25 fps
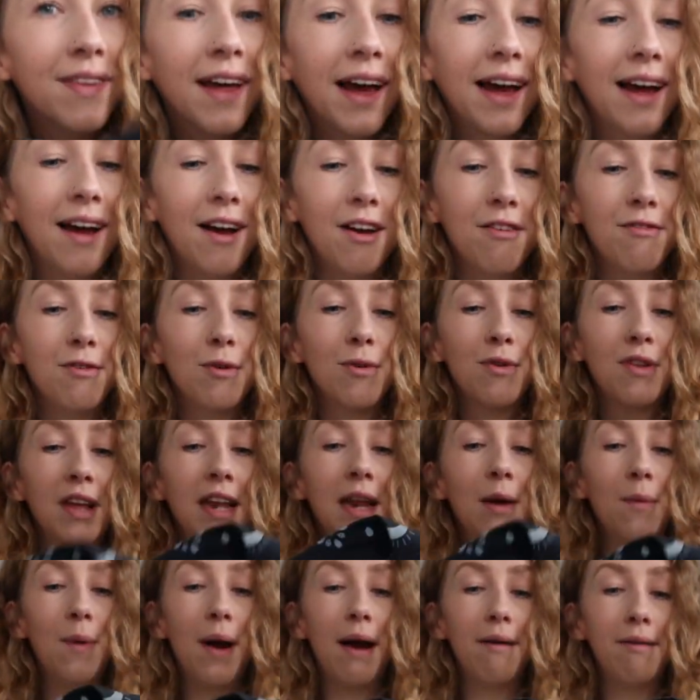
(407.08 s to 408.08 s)
that I feel
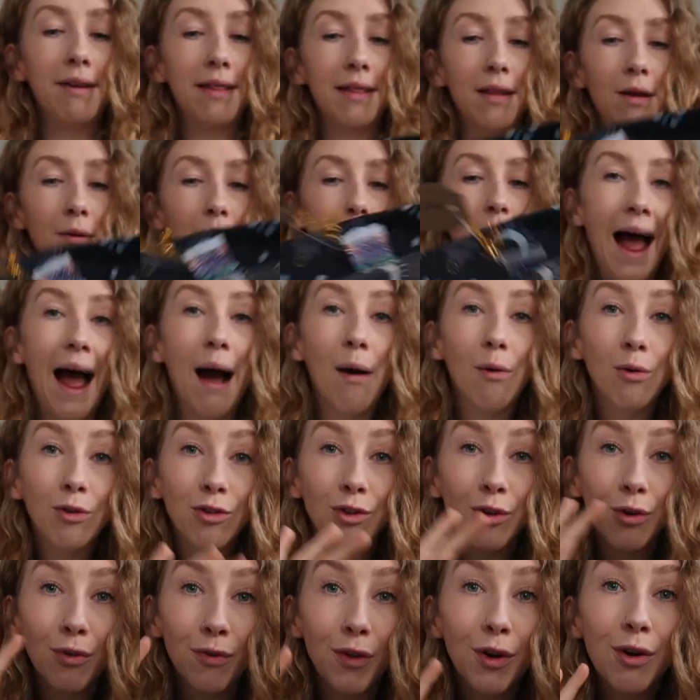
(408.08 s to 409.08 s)
silly wearing them
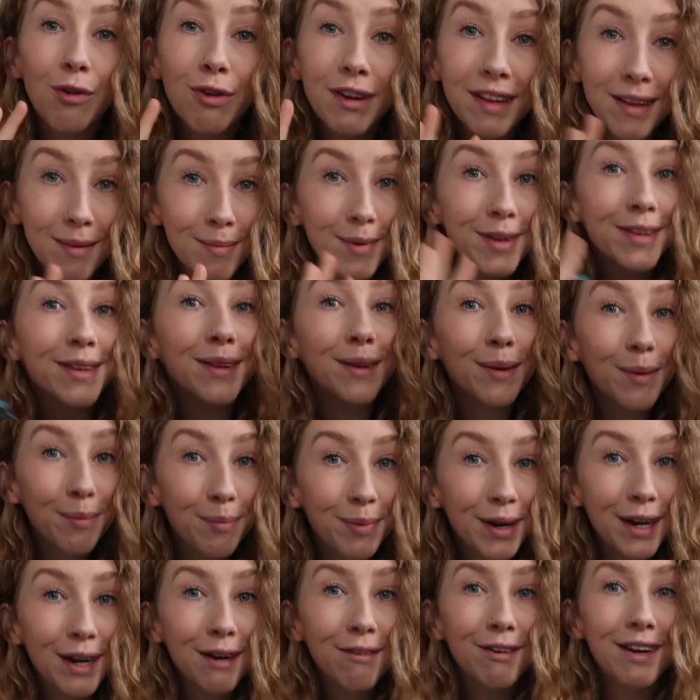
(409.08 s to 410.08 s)
out of the Christmas
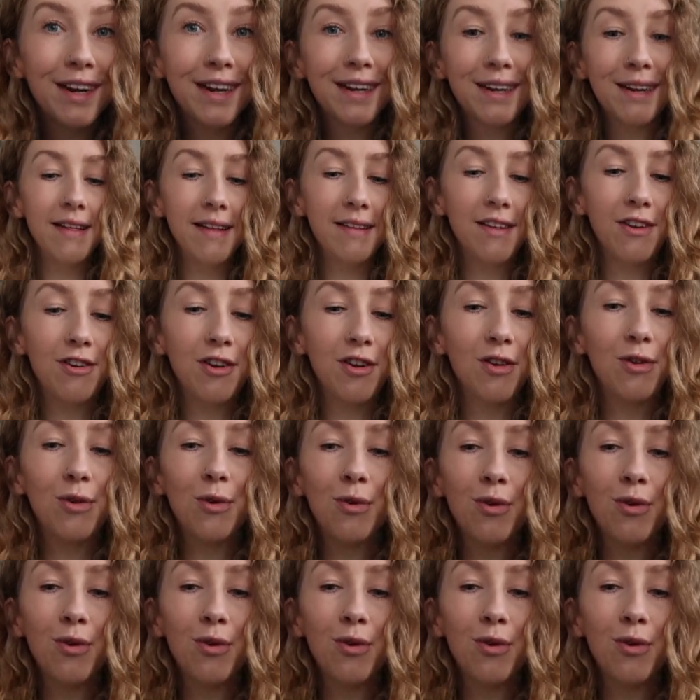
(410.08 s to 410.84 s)
period. These are just